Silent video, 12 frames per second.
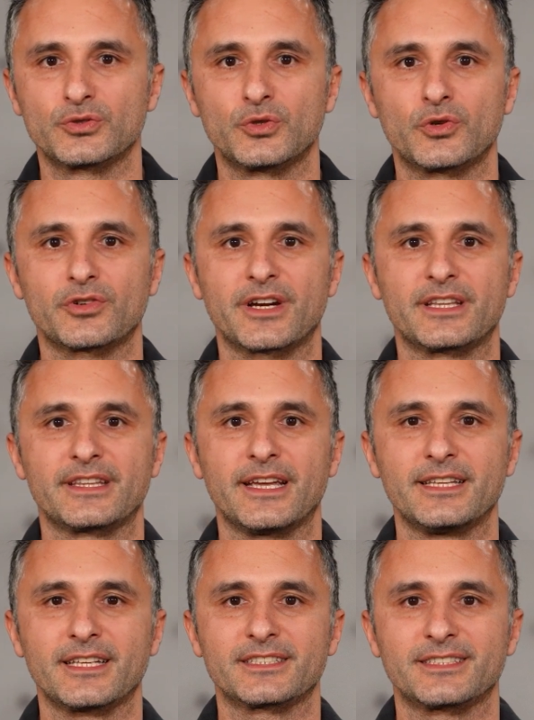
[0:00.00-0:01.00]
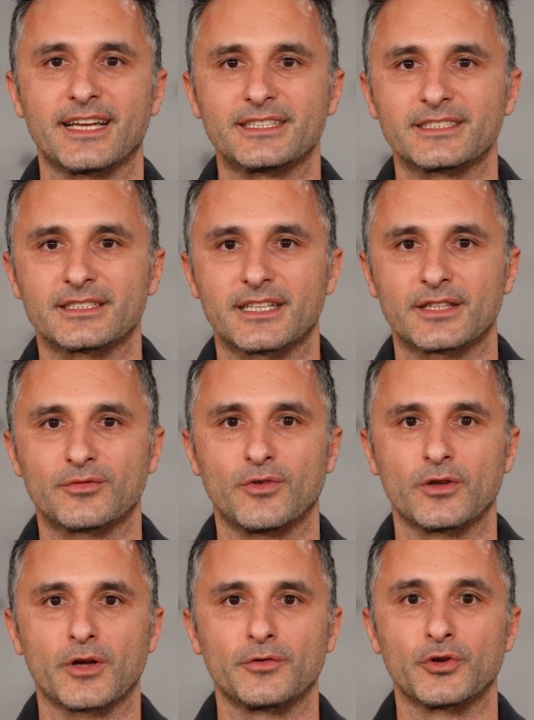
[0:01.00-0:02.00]
to create datasets that
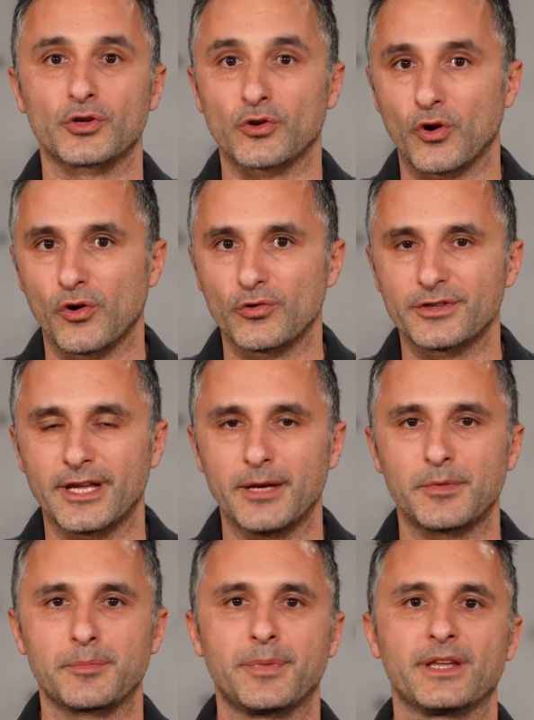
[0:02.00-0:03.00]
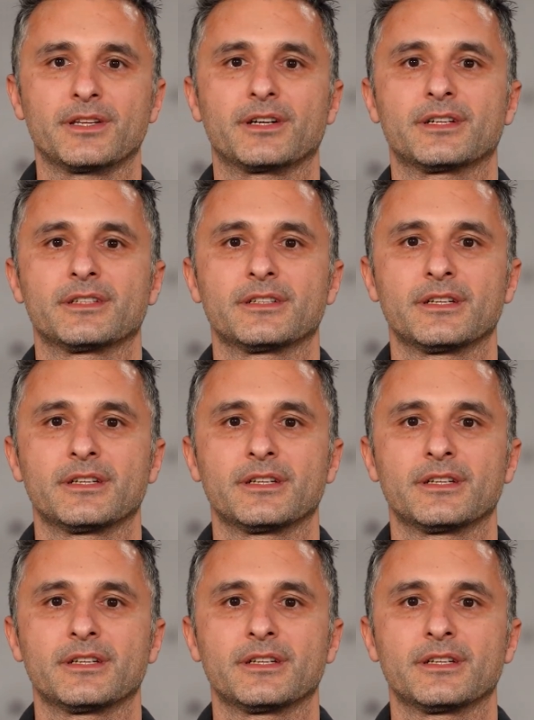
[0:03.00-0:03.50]
follow your own naming pattern.